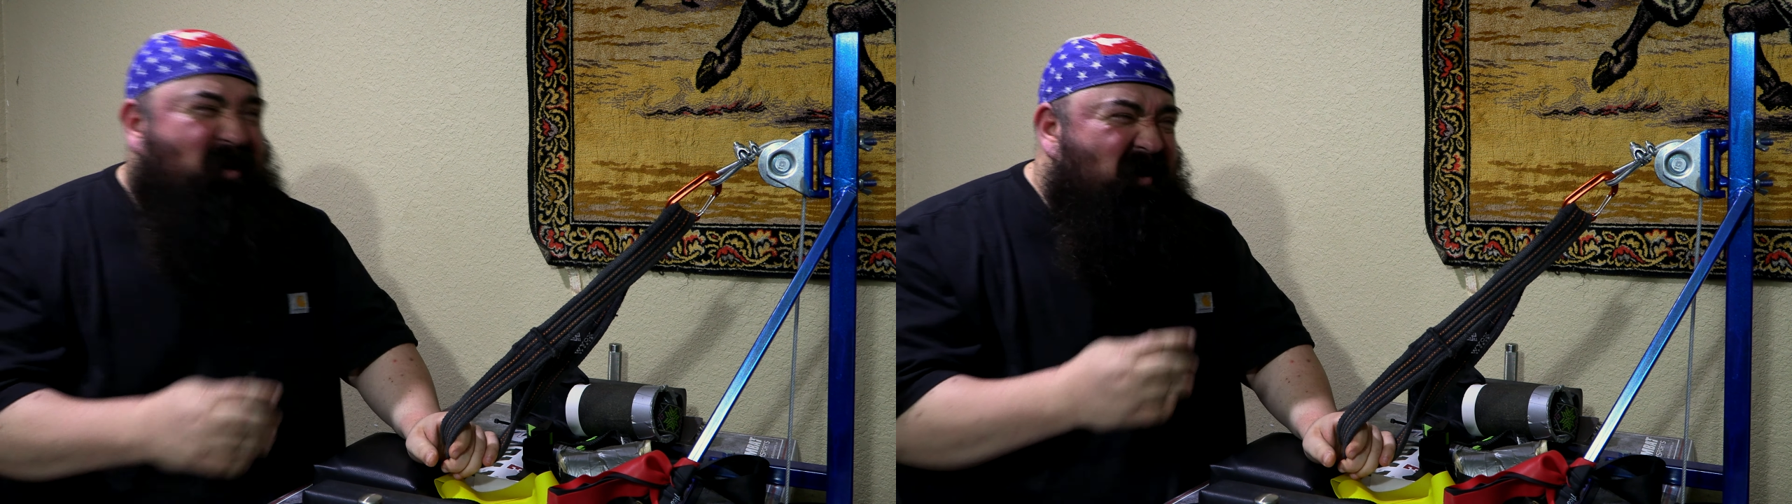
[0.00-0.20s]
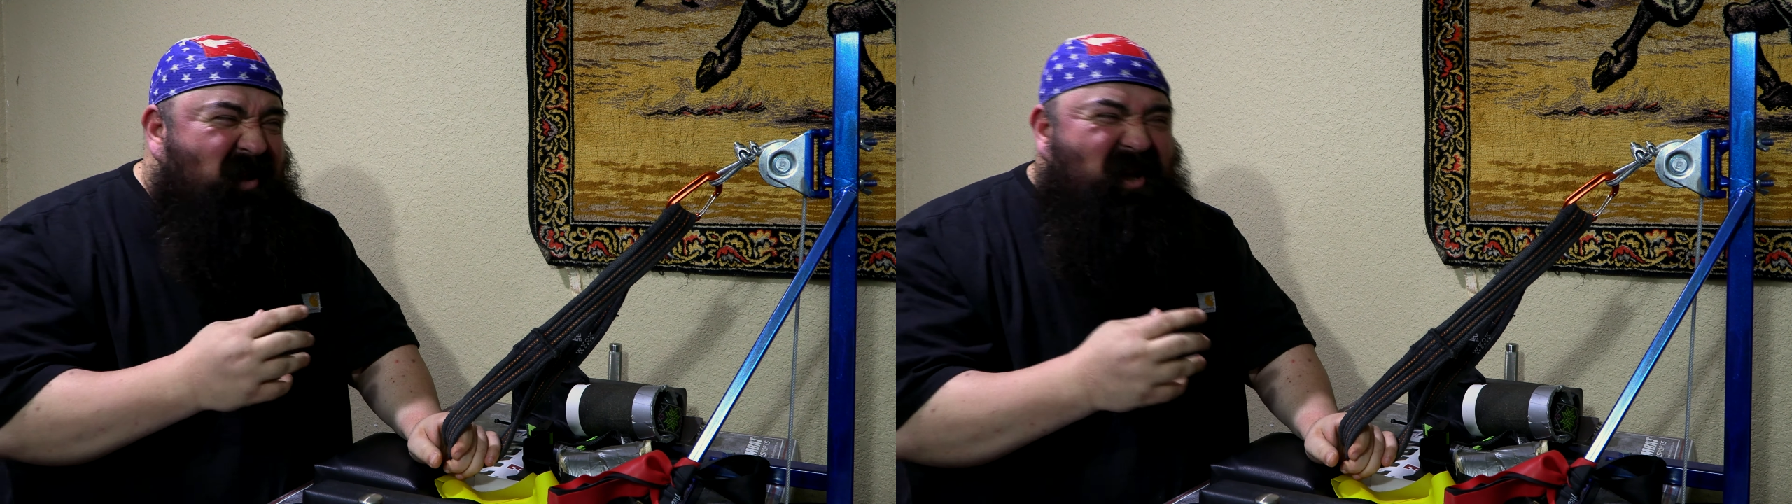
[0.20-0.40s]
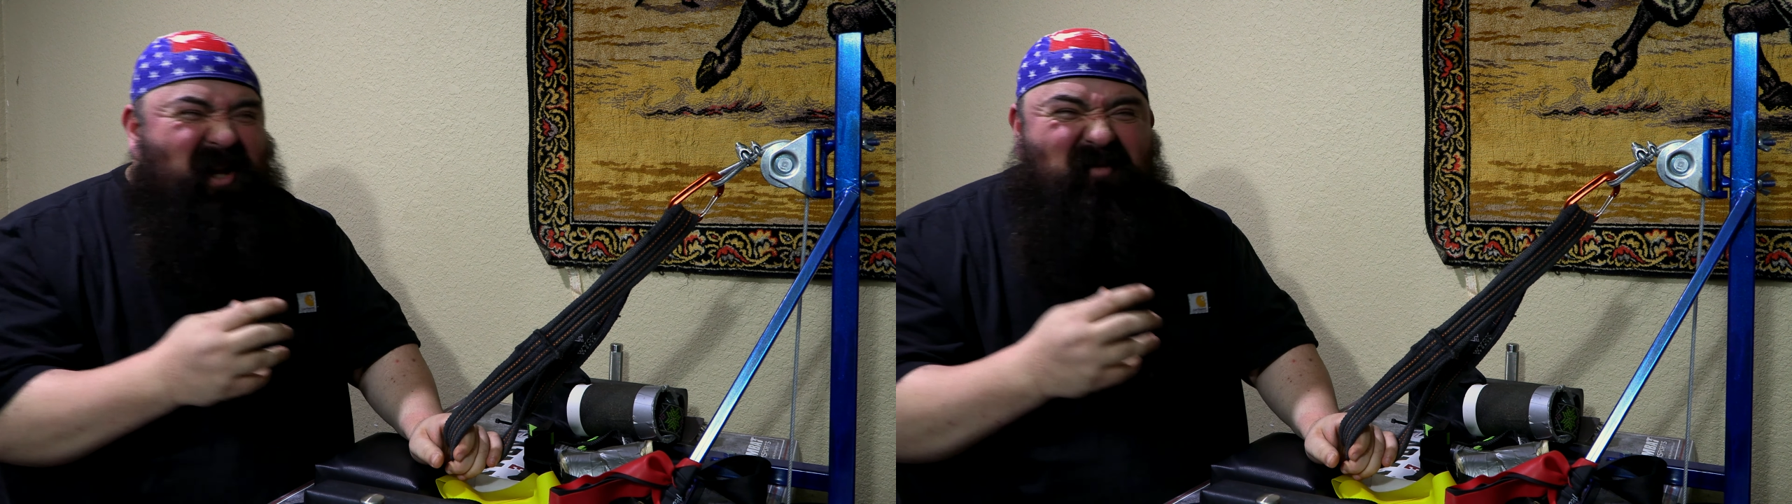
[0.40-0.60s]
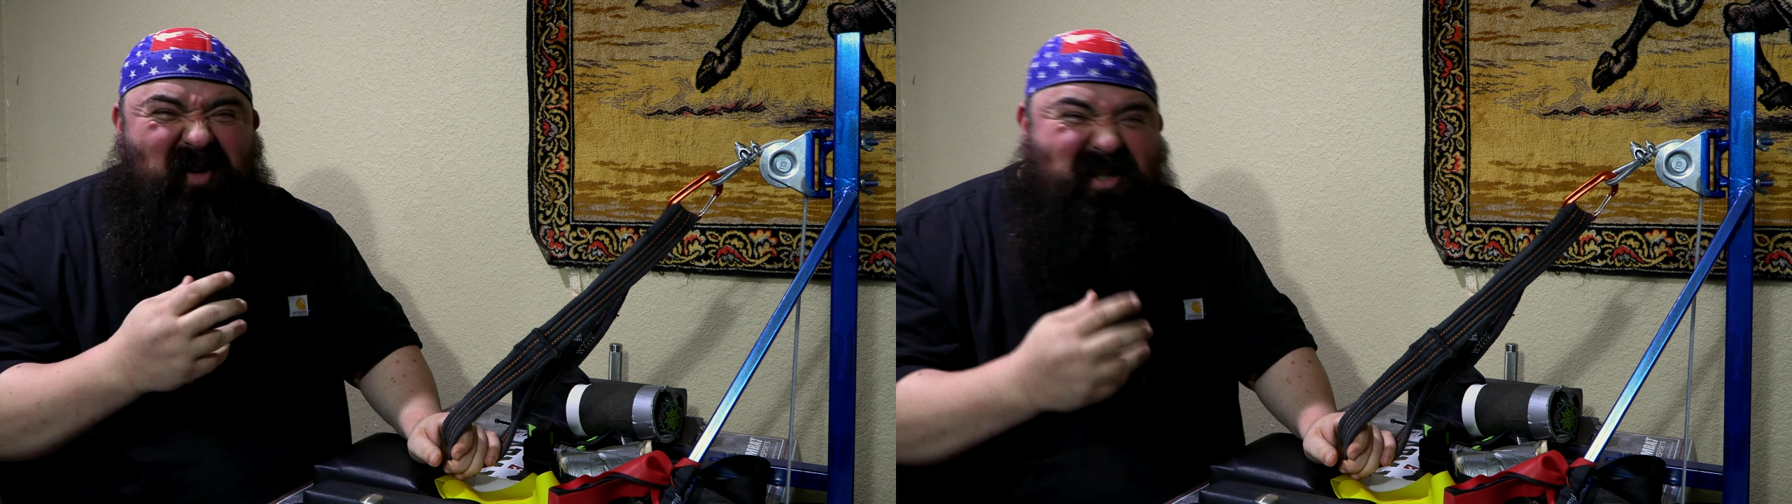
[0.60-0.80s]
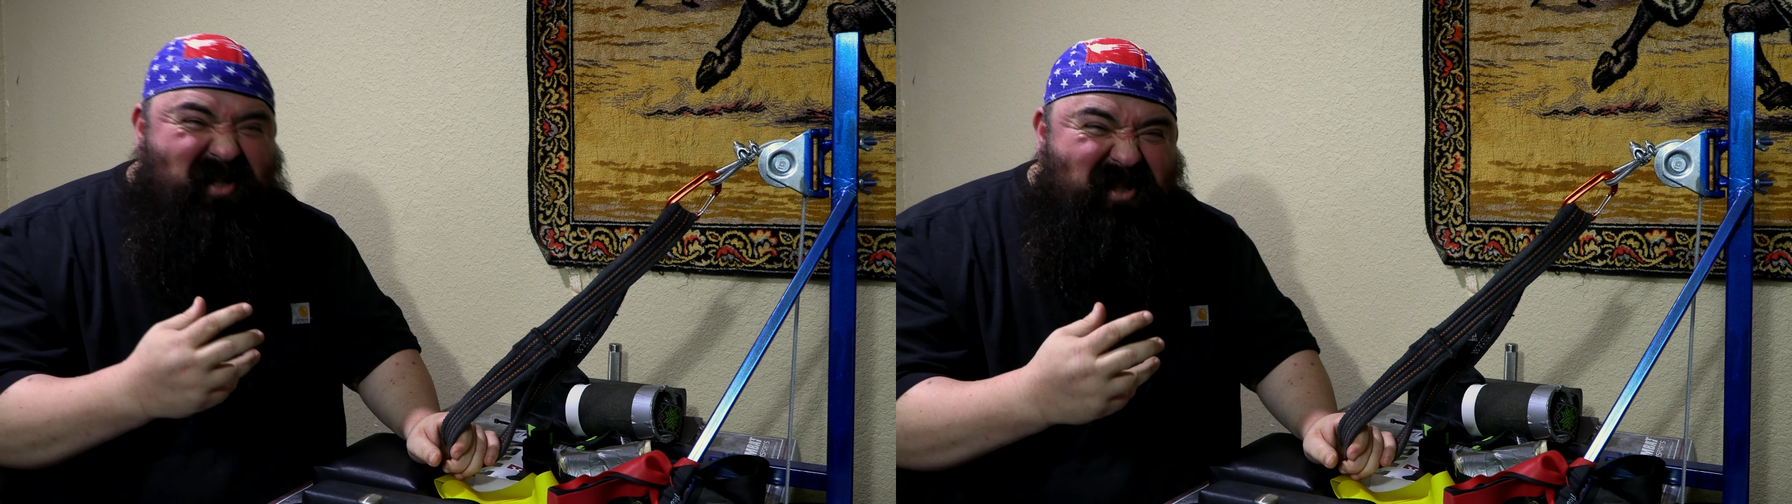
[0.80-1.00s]
with my, like, like
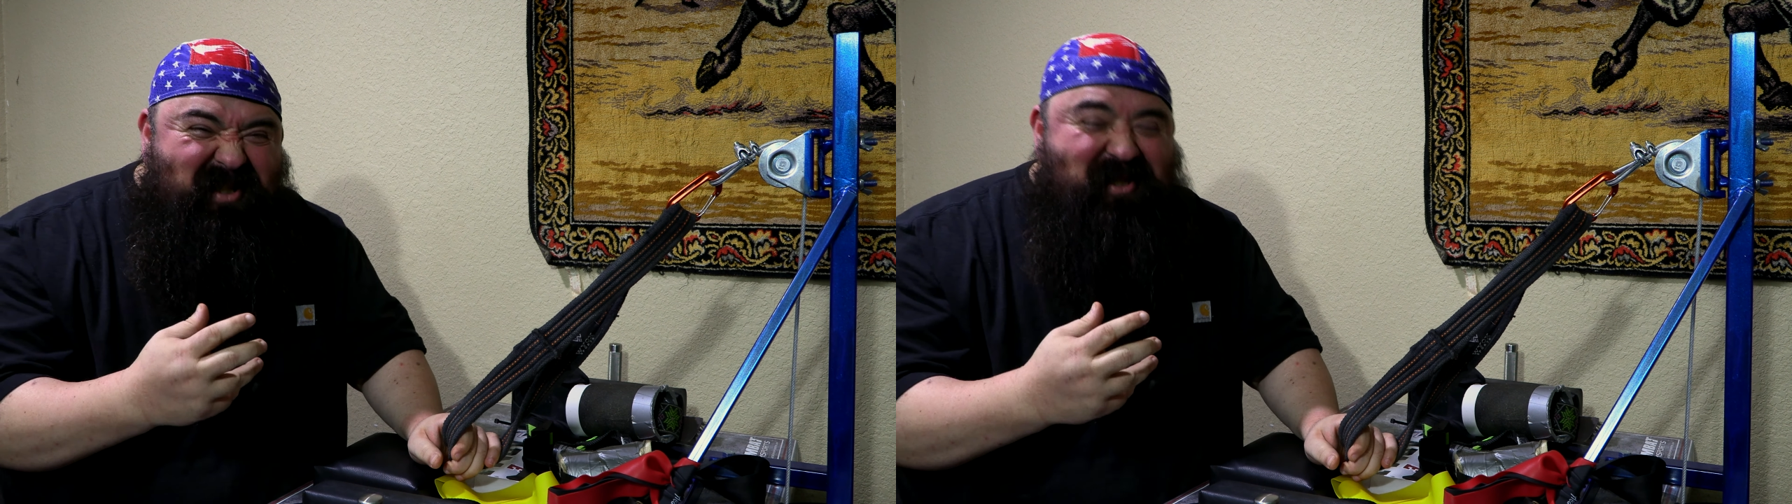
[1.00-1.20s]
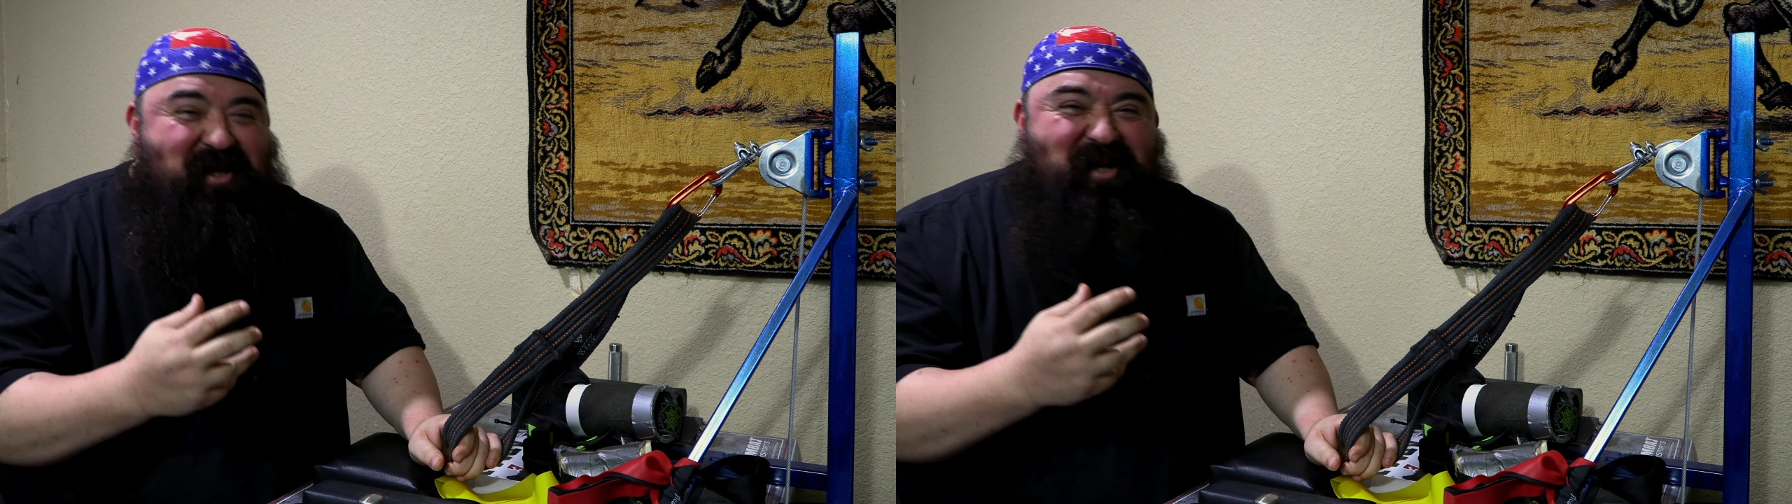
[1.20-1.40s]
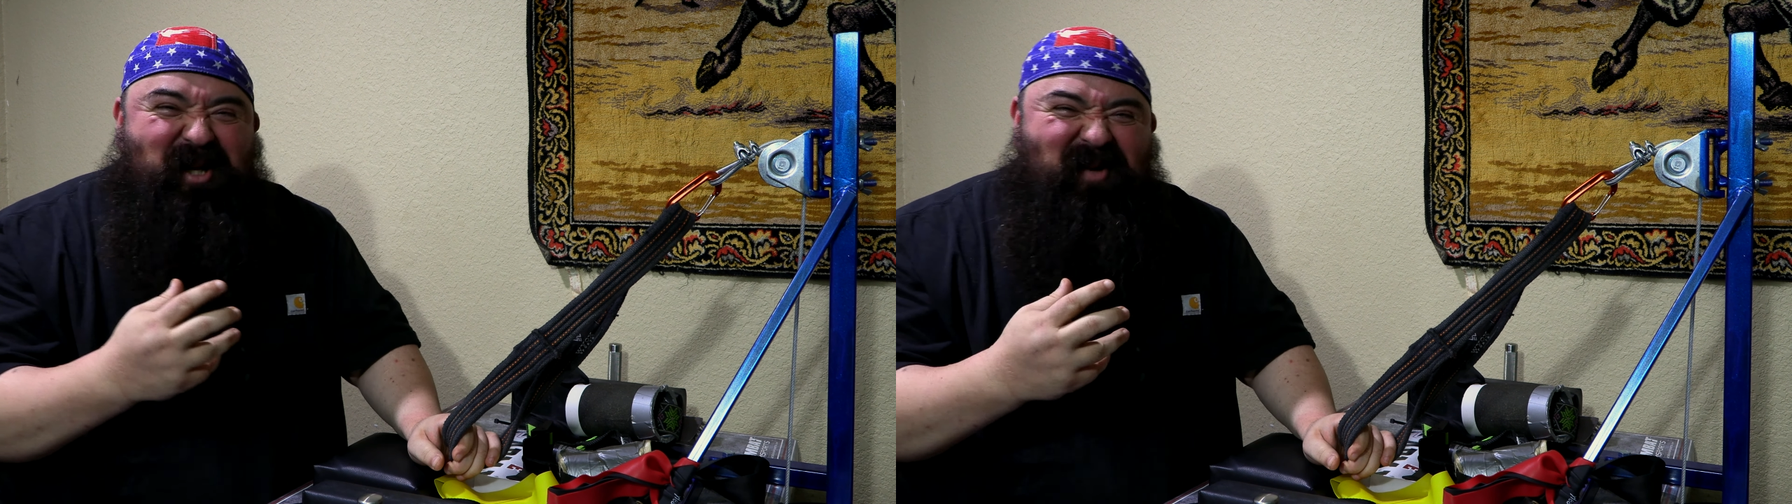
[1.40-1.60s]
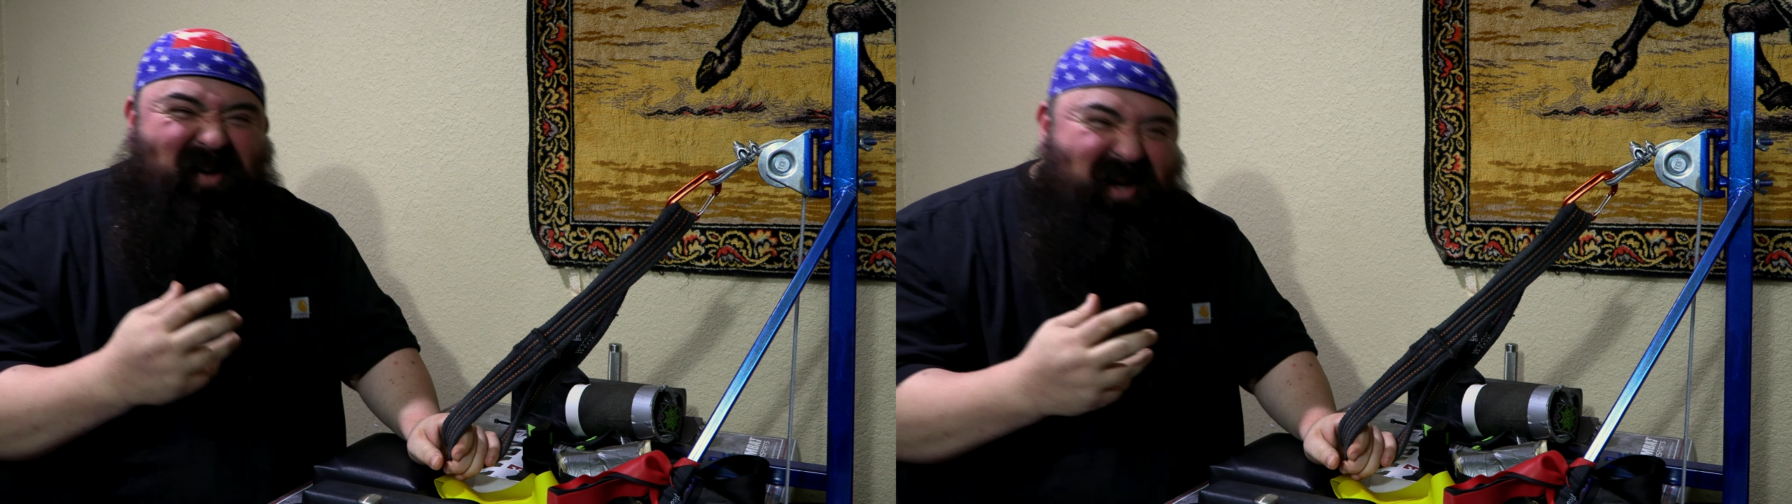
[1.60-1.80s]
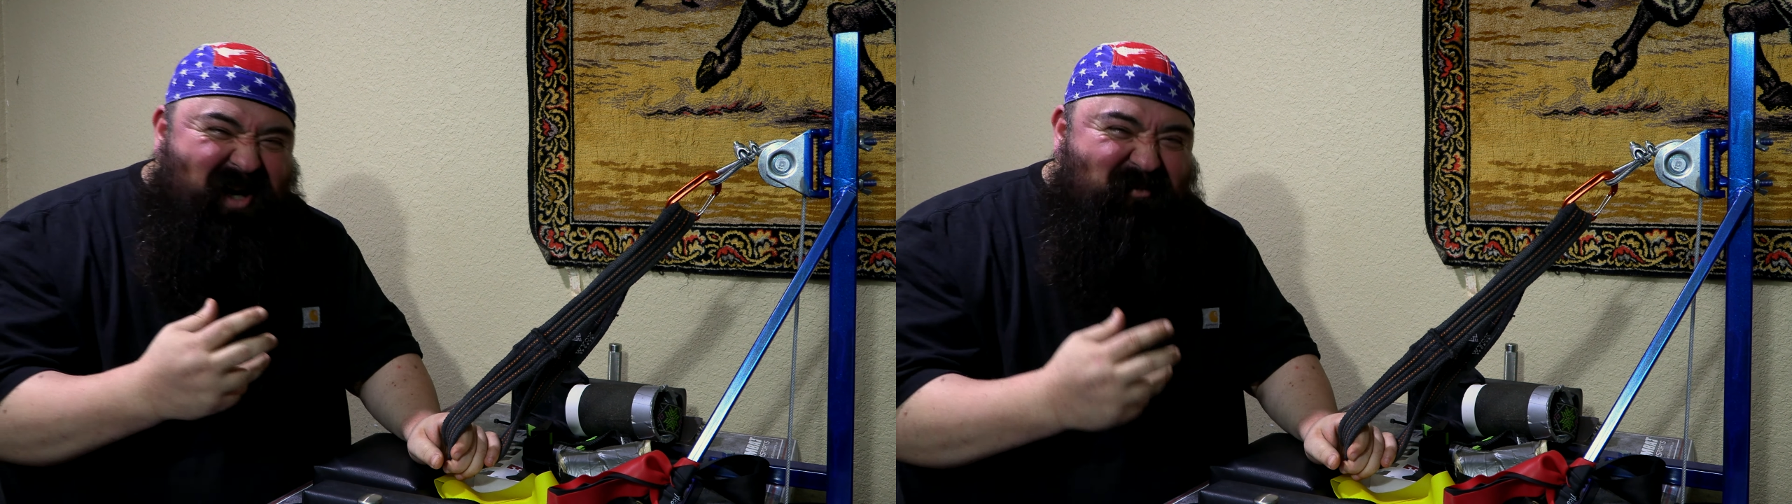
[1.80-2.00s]
my, you know,
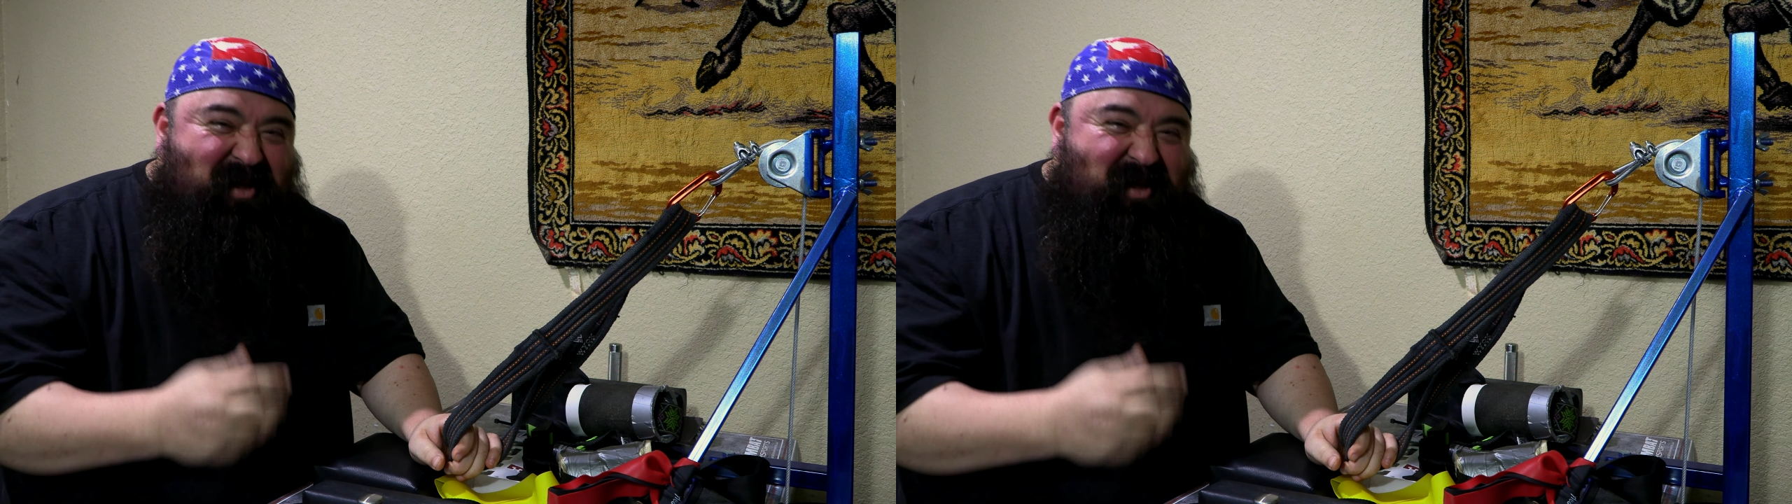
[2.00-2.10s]
ah,